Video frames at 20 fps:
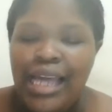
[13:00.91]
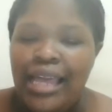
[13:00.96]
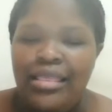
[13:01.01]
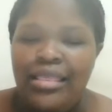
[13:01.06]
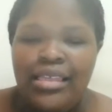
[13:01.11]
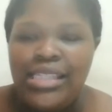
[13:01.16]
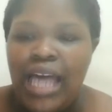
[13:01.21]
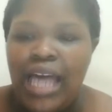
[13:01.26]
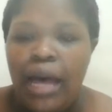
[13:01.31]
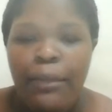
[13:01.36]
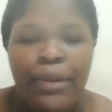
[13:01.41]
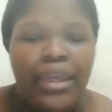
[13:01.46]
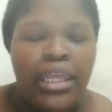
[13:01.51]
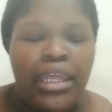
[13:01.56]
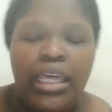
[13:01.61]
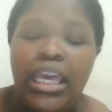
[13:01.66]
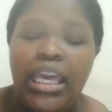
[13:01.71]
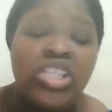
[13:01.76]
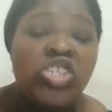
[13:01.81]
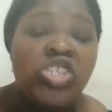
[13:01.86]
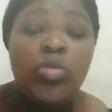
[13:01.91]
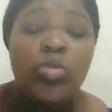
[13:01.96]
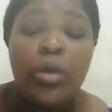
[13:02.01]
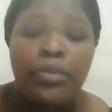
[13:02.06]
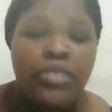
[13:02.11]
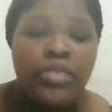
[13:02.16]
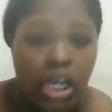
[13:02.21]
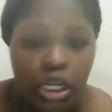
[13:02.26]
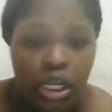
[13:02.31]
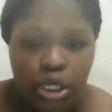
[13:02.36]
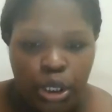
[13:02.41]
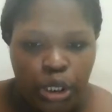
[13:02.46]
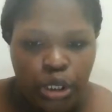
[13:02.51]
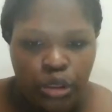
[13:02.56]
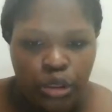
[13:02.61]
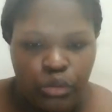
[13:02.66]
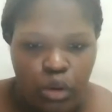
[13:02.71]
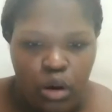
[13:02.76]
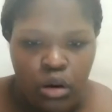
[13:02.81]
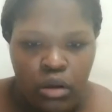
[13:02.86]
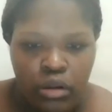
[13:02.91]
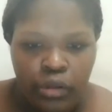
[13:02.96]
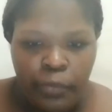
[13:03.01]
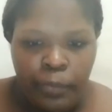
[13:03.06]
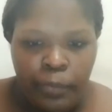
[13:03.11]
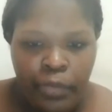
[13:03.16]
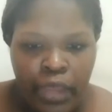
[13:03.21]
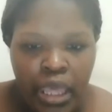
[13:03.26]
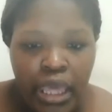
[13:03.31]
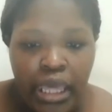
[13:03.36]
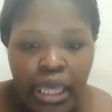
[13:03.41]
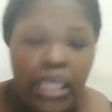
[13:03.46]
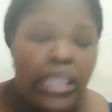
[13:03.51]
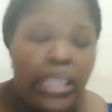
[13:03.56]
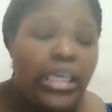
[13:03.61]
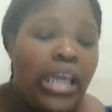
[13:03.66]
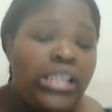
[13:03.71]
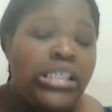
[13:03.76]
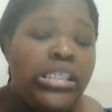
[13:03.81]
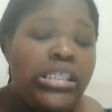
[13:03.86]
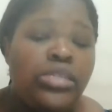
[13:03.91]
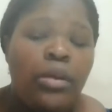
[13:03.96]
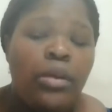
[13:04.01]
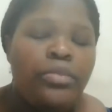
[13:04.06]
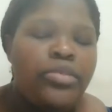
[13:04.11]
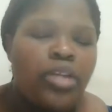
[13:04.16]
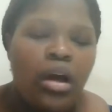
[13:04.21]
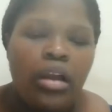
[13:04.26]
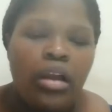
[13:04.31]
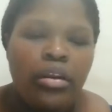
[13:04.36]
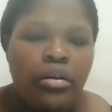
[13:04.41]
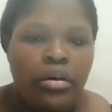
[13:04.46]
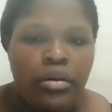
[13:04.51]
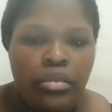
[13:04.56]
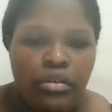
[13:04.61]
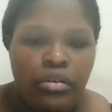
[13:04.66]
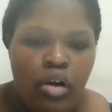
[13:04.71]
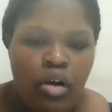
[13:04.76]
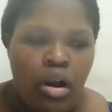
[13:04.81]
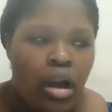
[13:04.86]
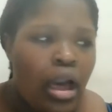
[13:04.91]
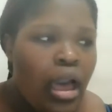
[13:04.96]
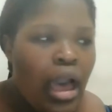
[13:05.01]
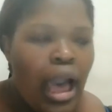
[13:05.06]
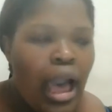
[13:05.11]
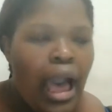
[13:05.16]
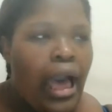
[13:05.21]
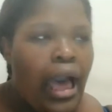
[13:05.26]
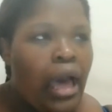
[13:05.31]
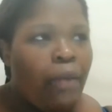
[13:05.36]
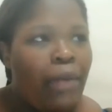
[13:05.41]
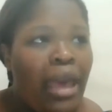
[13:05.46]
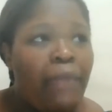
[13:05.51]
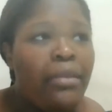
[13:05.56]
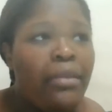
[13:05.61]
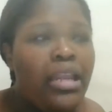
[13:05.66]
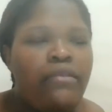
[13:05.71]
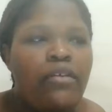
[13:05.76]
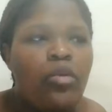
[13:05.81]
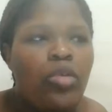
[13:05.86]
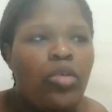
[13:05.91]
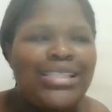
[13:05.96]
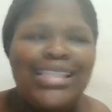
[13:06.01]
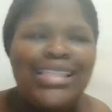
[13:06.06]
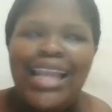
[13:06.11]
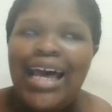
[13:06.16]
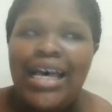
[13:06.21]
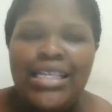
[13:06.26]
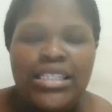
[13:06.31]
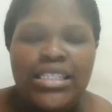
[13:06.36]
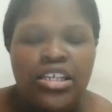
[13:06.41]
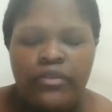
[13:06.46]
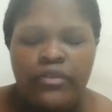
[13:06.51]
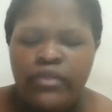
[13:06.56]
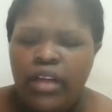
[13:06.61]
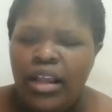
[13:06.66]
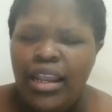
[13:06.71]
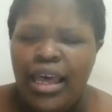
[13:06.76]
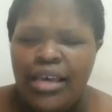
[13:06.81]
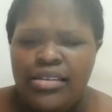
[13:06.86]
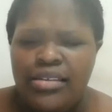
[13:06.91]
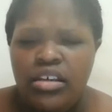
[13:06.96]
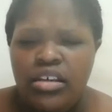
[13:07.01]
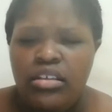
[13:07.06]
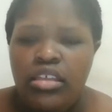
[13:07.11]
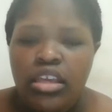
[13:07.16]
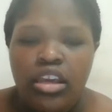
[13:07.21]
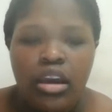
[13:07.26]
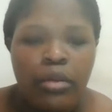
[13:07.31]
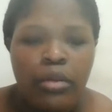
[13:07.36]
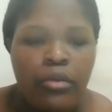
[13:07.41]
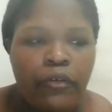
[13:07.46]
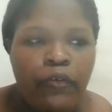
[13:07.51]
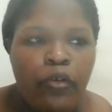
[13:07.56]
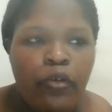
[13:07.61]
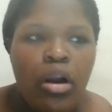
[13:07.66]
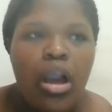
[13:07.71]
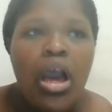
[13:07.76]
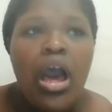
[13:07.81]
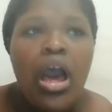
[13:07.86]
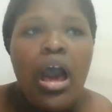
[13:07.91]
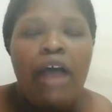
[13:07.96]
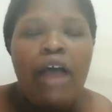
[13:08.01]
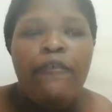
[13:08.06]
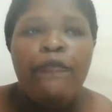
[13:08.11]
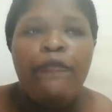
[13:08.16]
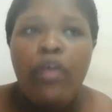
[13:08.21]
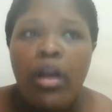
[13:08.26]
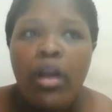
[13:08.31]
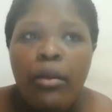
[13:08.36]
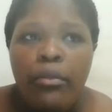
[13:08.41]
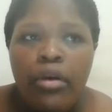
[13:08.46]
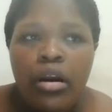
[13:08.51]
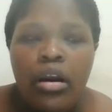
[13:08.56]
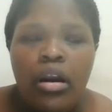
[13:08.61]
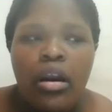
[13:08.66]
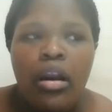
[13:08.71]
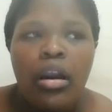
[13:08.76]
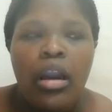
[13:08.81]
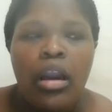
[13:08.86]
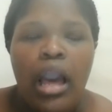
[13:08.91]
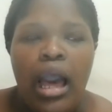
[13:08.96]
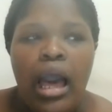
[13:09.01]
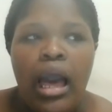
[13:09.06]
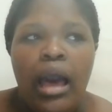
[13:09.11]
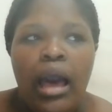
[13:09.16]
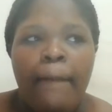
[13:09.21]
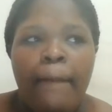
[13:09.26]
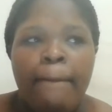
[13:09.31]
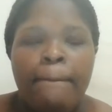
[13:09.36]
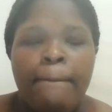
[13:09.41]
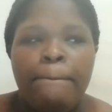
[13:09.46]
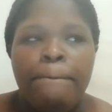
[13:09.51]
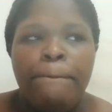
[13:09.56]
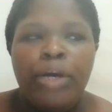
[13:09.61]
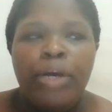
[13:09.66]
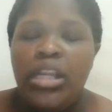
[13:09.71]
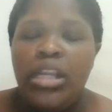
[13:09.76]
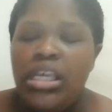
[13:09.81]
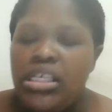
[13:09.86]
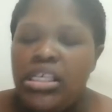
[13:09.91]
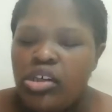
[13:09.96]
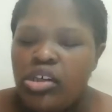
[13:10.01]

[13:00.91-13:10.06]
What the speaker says: this happen, it gets swept under the rug. It gets swept under the rug. I believe it was last year, if not last year, the year before, a former police